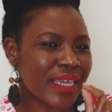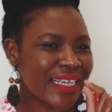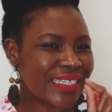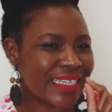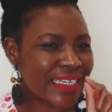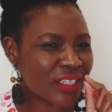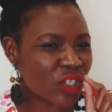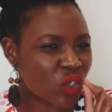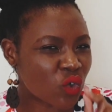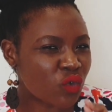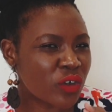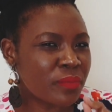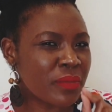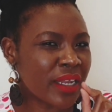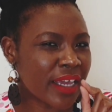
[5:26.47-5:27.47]
is
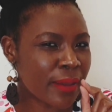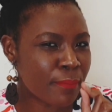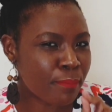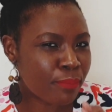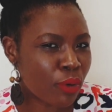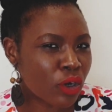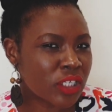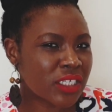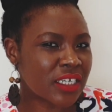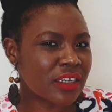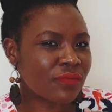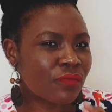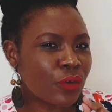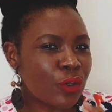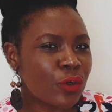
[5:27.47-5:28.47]
extremely important
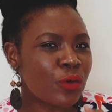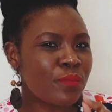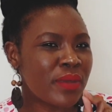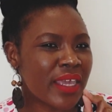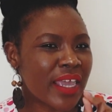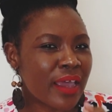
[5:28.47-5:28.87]
for you to be